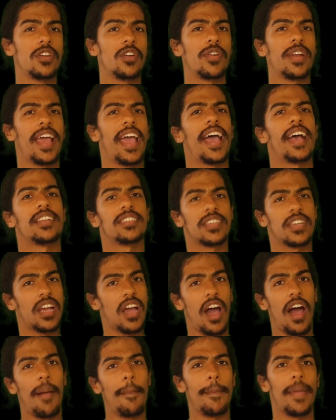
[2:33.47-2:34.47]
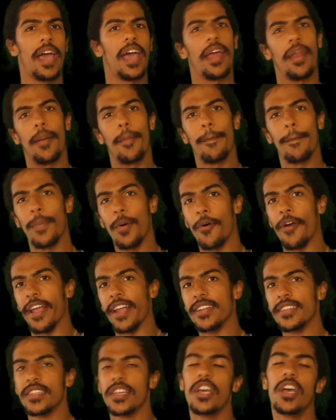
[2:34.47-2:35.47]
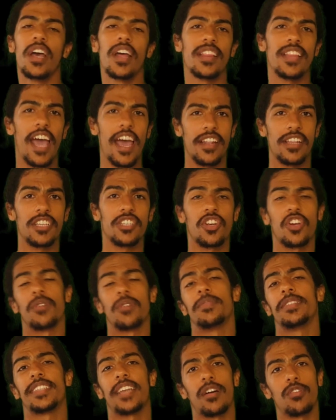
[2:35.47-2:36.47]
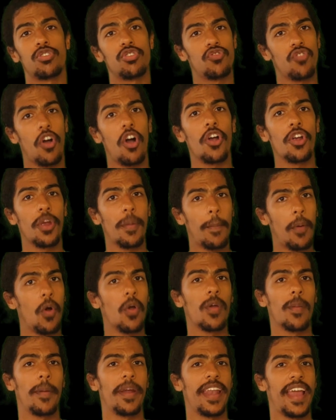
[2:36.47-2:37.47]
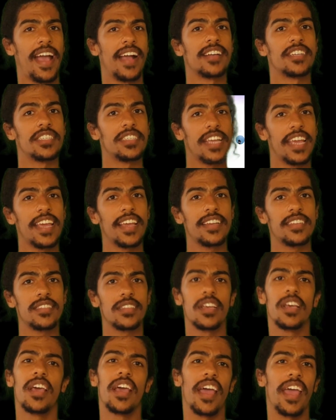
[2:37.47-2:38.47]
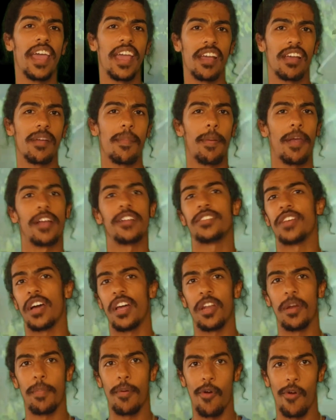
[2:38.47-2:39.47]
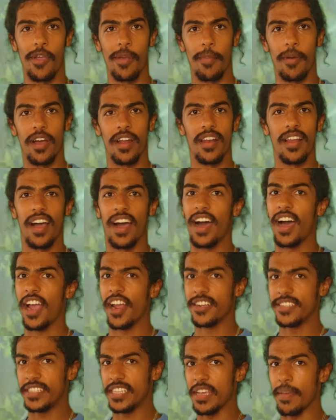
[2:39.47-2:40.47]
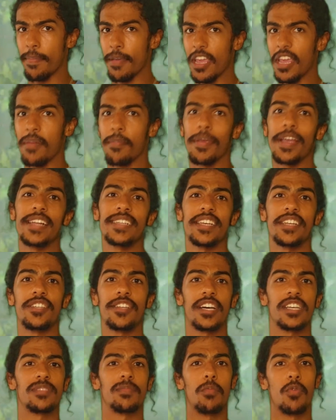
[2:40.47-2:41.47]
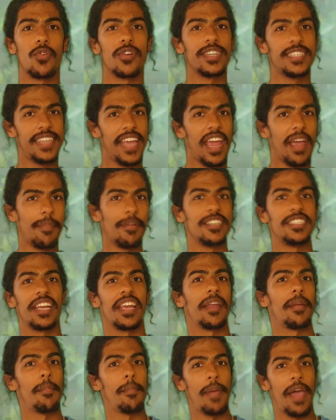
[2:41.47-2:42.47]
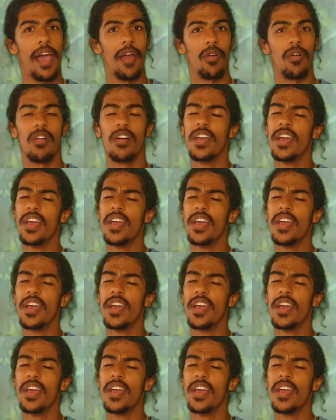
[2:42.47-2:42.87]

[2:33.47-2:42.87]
known as combat points. That determines how strong your Pokemon actually is and compared to other Pokemon. A higher CP means it does more damage in battle.